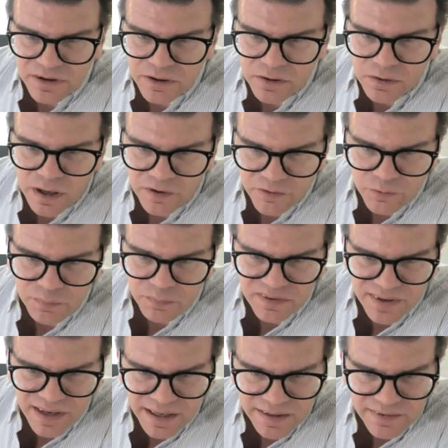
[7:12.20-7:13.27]
also
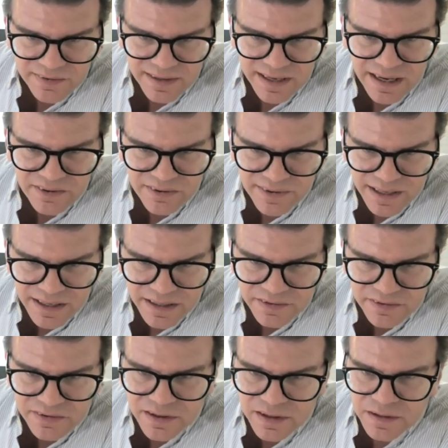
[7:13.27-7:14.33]
besides case
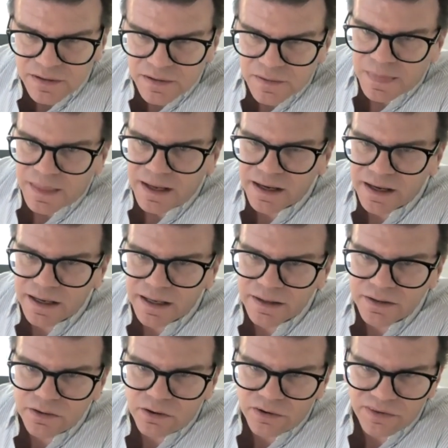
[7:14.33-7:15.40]
studies. Yeah. And
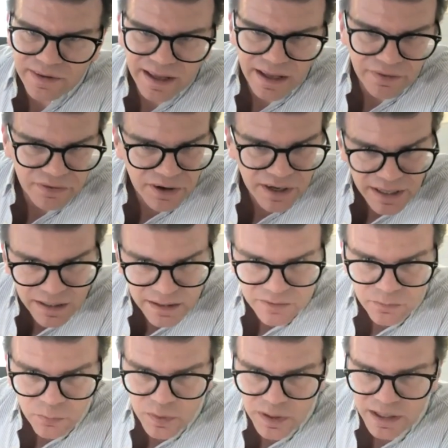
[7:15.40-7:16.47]
on the other hand,
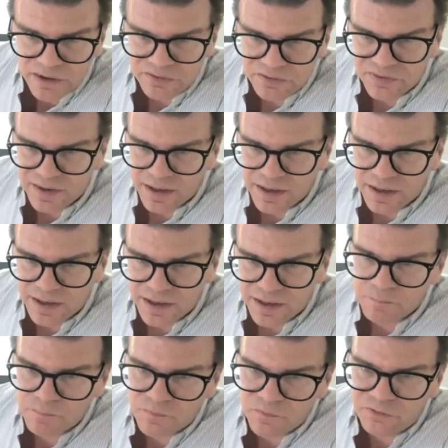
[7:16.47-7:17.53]
we have
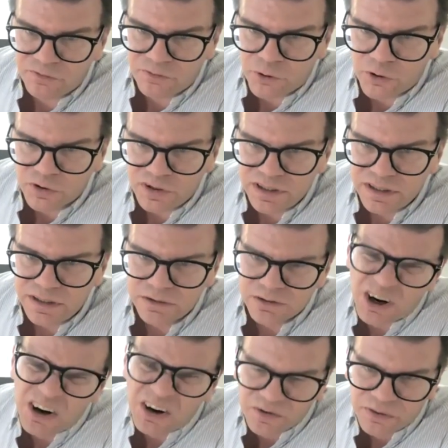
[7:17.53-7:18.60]
some
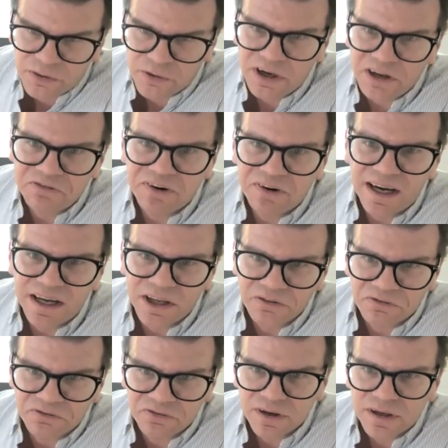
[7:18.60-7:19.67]
35
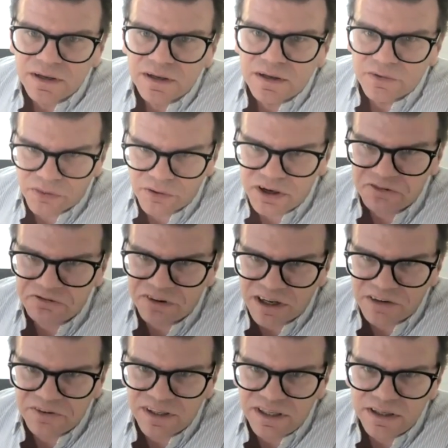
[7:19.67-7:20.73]

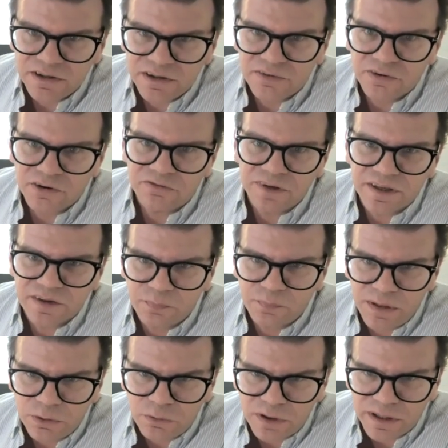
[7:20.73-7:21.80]
years of
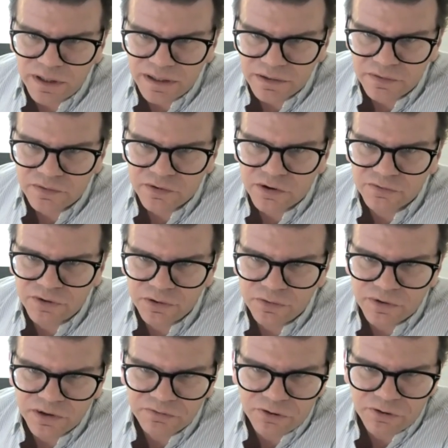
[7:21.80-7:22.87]
experience of
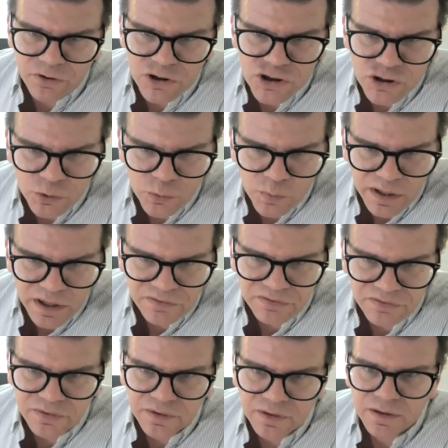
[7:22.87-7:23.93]
using focused shockwaves
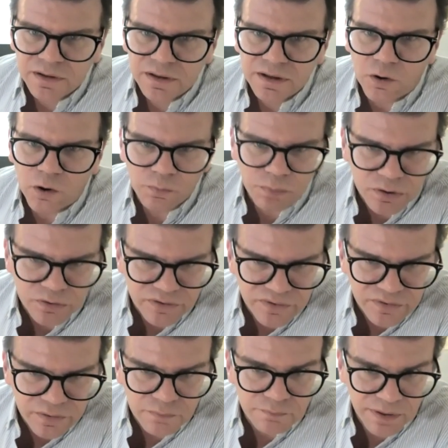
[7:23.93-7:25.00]
on bones
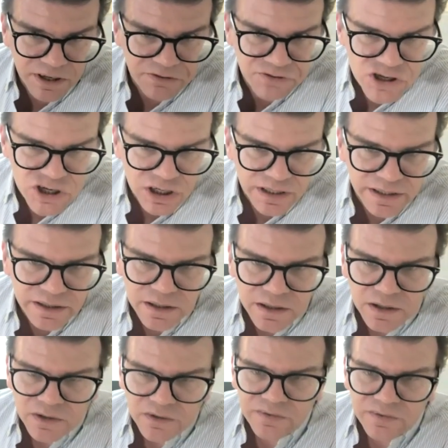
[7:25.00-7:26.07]
beneficially.
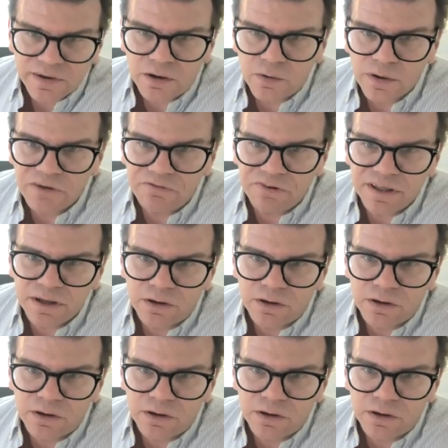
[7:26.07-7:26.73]
So if you